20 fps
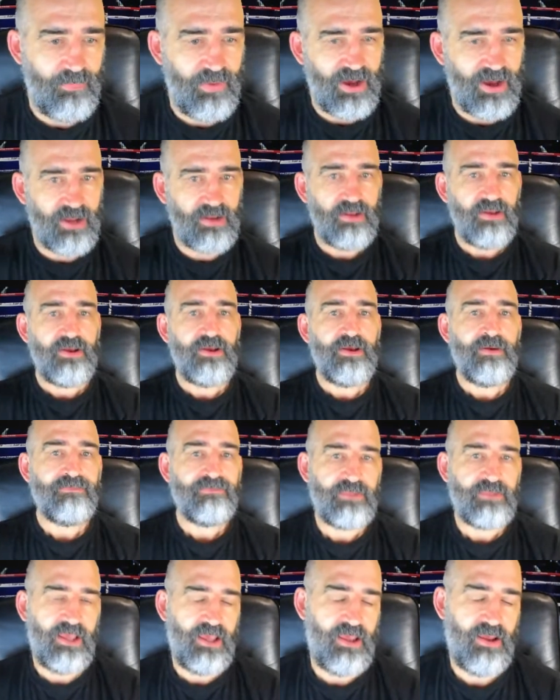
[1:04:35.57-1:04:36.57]
But,
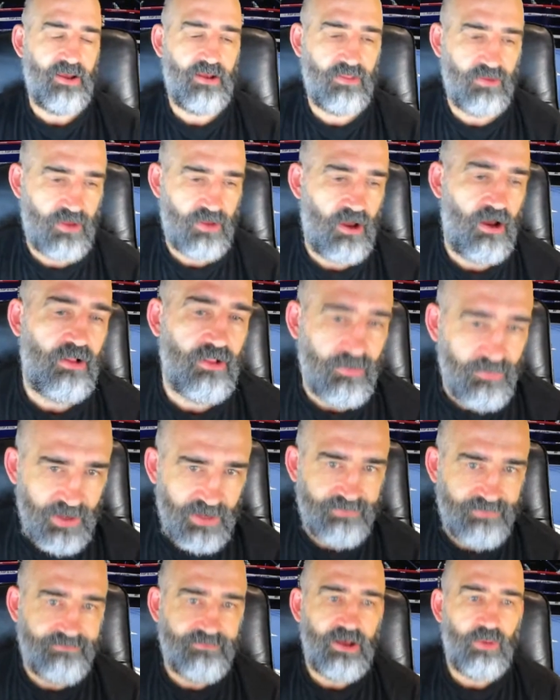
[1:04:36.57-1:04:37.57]
yeah, look, I'll
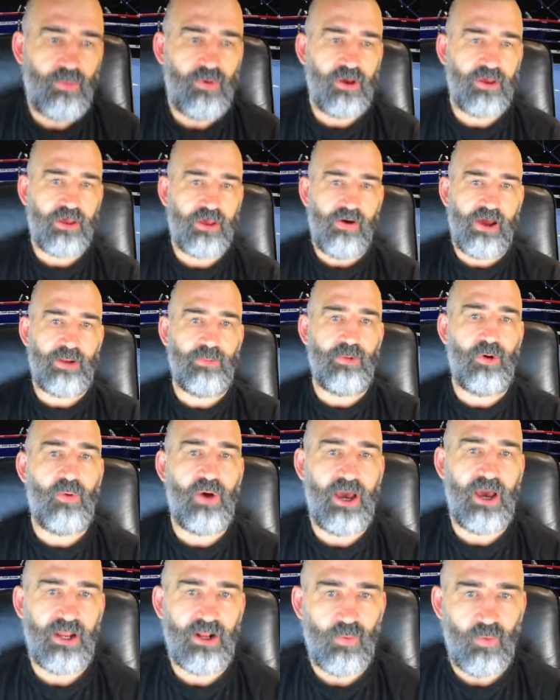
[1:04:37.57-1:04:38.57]
admit I won't go out of my
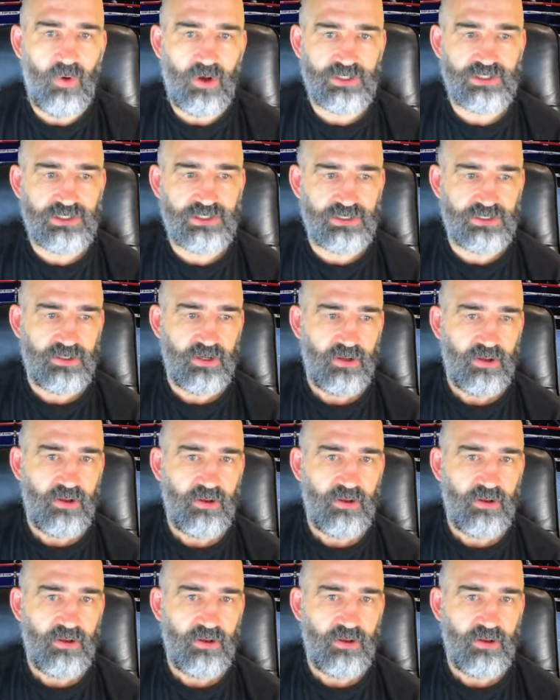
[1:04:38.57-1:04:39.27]
way to watch